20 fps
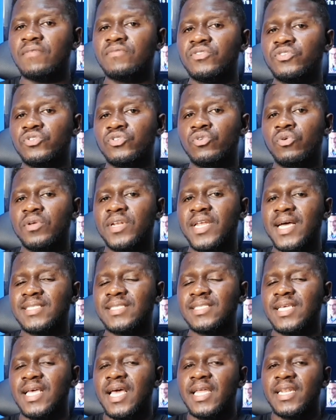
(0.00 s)
have to know
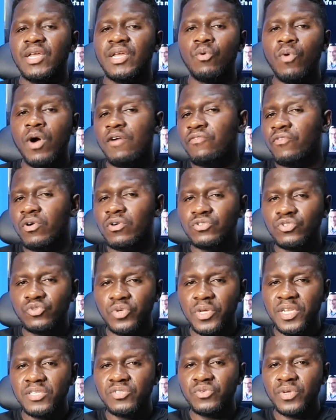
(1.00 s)
that the WAFCON
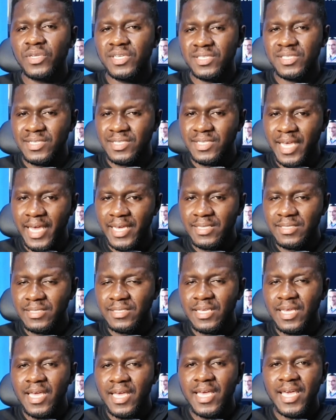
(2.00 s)
2026